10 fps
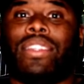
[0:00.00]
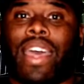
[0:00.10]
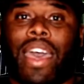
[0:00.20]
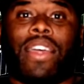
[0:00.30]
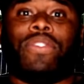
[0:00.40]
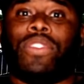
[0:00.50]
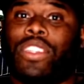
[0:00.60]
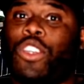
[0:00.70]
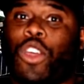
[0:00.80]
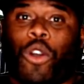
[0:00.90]
that,
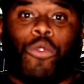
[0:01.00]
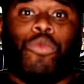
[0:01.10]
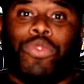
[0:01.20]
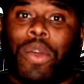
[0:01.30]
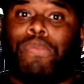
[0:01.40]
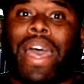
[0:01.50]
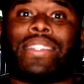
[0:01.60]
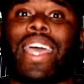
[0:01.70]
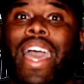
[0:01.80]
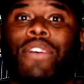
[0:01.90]
you know, the
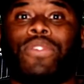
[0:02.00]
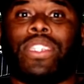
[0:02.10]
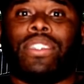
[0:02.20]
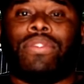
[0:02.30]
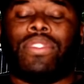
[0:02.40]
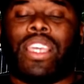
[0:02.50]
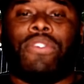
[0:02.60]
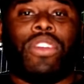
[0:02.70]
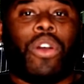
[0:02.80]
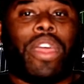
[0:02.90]
best athlete.
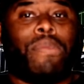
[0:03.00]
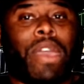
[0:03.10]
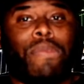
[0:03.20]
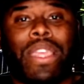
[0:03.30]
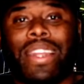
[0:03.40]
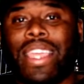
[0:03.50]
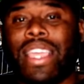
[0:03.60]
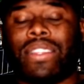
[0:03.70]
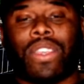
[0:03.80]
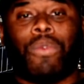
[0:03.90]
Even though there may be
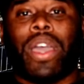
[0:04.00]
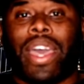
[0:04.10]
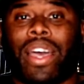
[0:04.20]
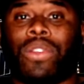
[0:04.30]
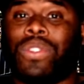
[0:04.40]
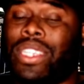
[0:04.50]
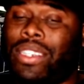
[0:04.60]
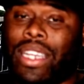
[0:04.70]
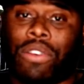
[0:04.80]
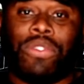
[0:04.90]
need somewhere else,
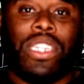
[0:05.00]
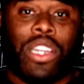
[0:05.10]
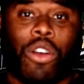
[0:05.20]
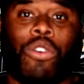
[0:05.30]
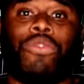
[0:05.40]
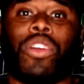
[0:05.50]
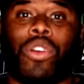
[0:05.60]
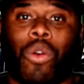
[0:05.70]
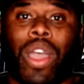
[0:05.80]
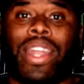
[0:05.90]
they're definitely known for
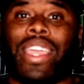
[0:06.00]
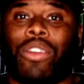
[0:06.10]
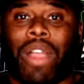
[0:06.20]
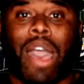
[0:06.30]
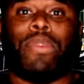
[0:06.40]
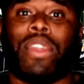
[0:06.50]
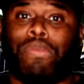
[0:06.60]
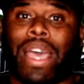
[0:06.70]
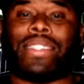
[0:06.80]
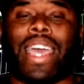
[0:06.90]
going and grabbing the
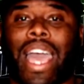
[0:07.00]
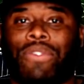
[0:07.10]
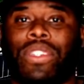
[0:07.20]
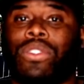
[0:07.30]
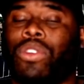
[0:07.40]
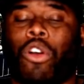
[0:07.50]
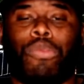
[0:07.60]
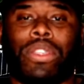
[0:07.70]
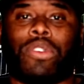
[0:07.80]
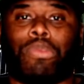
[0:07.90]
best athletes. So don't
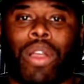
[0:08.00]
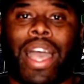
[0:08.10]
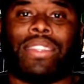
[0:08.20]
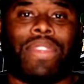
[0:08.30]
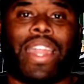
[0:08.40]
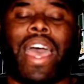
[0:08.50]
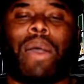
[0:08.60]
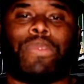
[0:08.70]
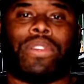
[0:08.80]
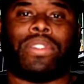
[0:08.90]
be surprised if that
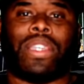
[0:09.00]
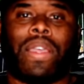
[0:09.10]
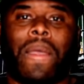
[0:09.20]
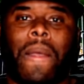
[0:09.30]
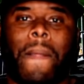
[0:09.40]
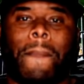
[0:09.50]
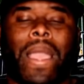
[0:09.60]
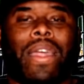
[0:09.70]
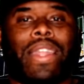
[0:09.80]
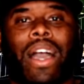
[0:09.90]

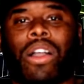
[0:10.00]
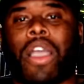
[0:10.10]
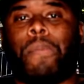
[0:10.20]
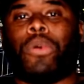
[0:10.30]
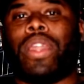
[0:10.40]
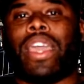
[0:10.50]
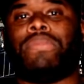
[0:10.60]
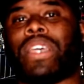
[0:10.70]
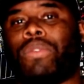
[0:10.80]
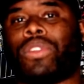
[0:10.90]
happens. Now, a couple
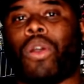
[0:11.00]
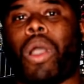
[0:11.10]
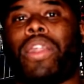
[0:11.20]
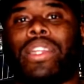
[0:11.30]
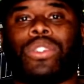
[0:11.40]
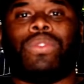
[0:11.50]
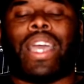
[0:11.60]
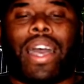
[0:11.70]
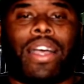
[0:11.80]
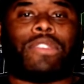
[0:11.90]
names I would throw out at you
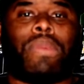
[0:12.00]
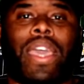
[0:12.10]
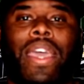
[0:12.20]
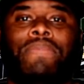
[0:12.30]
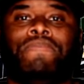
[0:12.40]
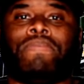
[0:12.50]
guys, man.